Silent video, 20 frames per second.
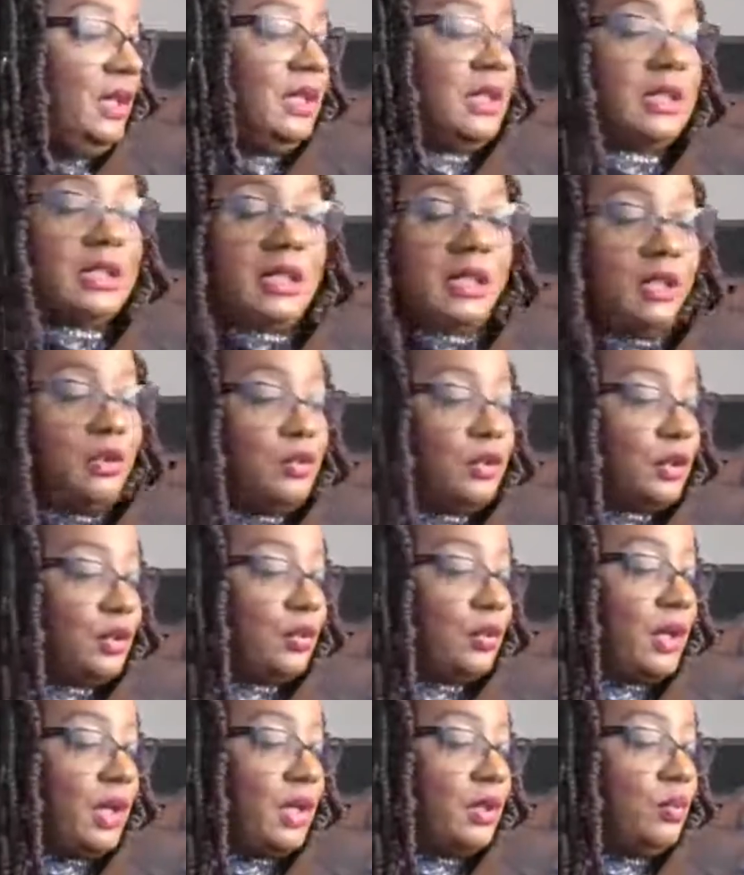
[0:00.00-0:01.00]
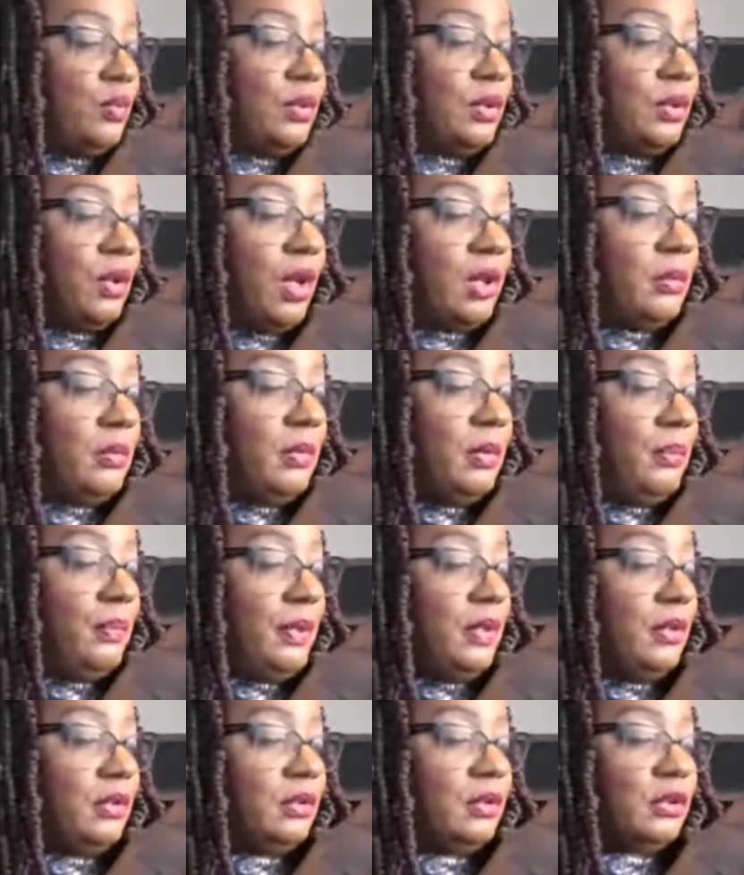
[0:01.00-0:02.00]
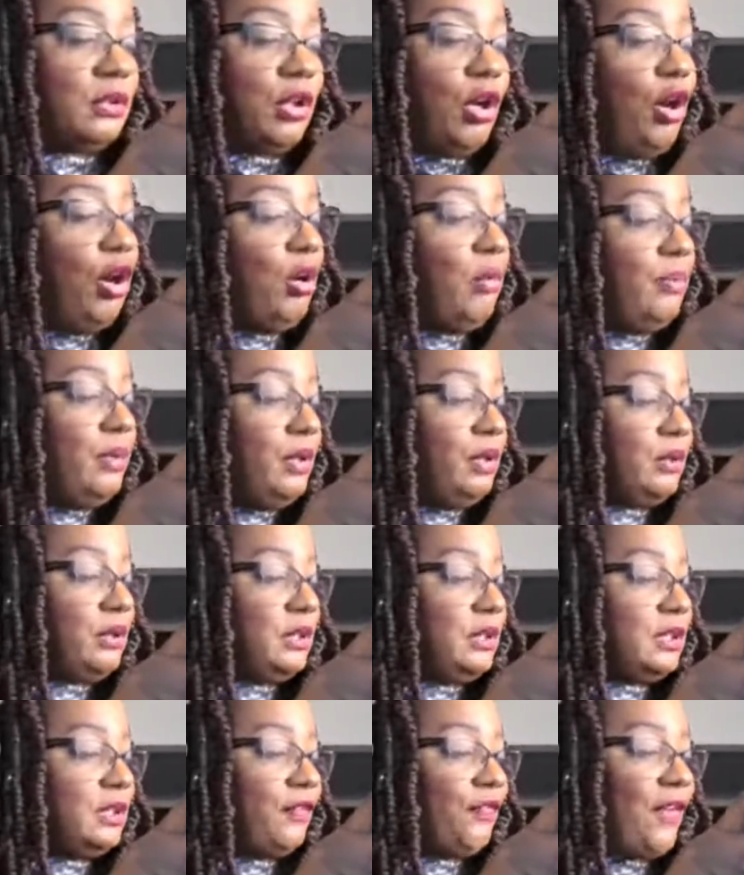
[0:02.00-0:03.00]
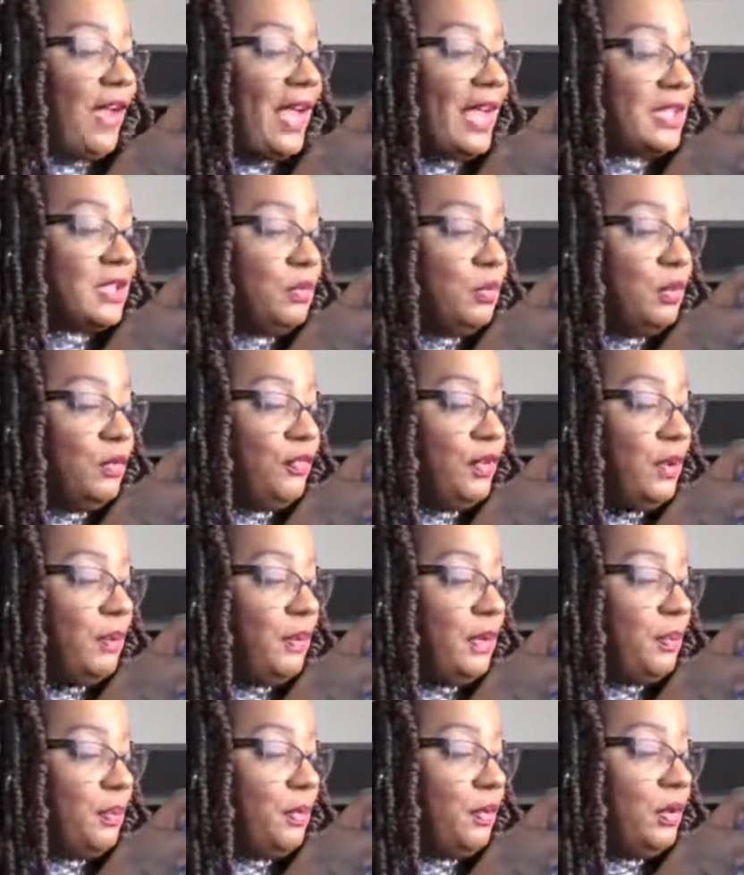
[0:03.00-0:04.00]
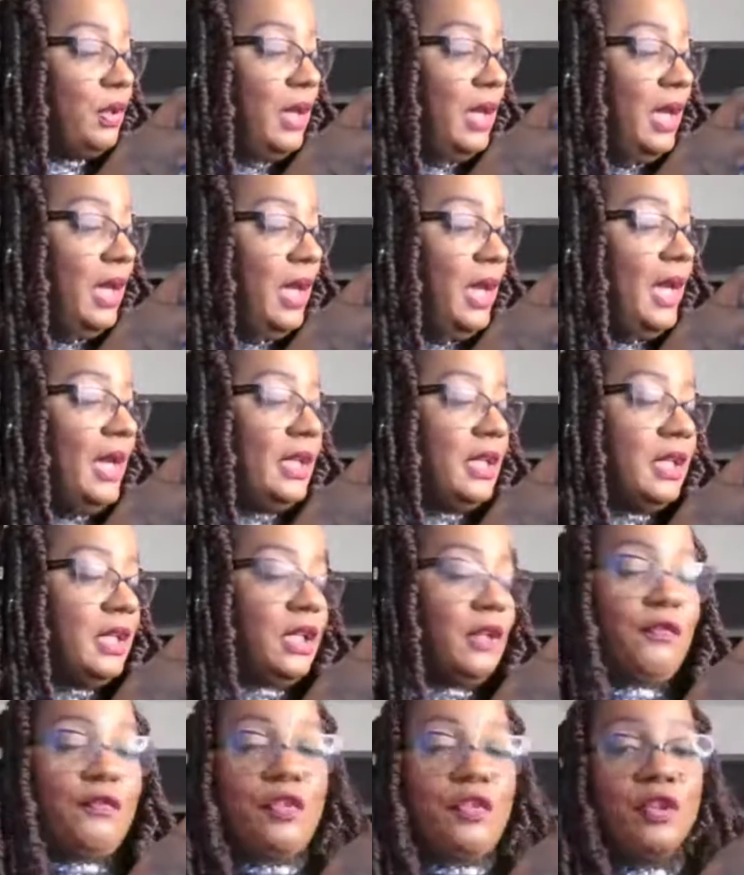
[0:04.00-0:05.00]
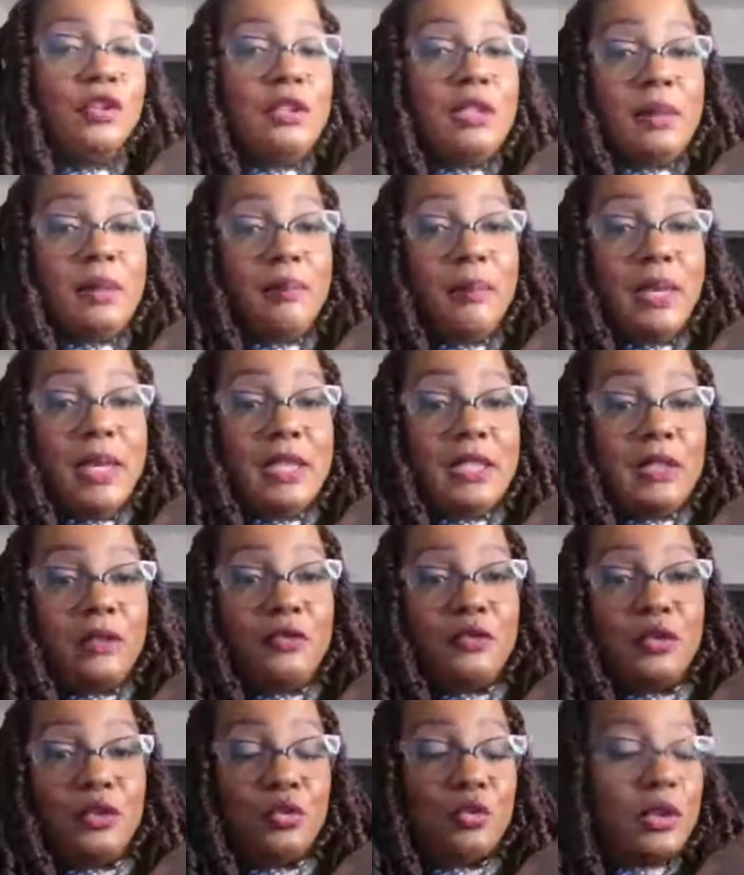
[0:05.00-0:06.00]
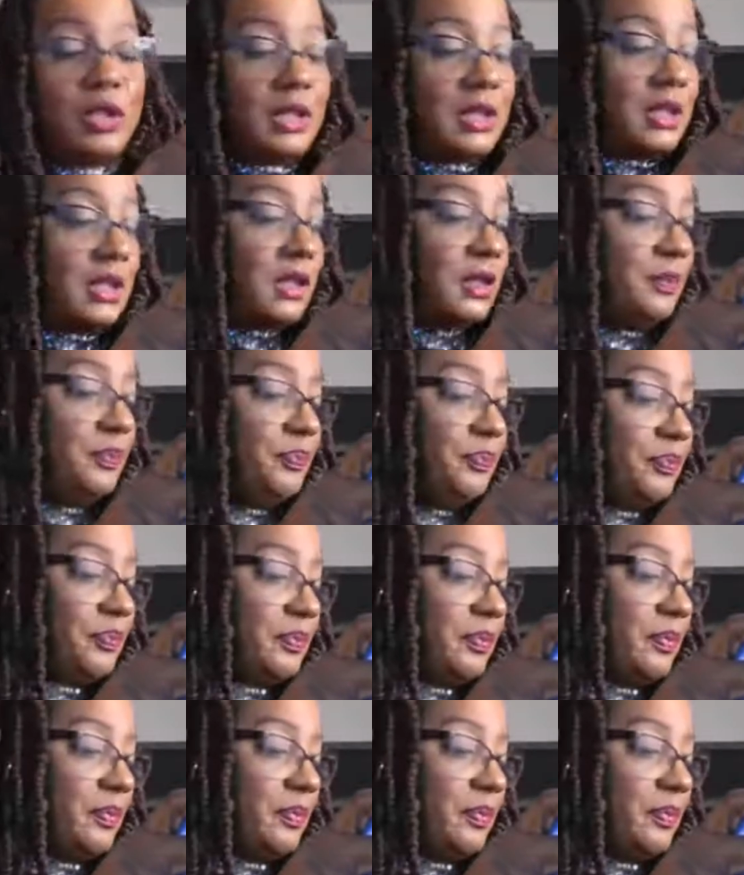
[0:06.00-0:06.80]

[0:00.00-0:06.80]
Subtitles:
The city was crowded with automobiles, tall buildings, fast moving people, and a confusing maze of streets.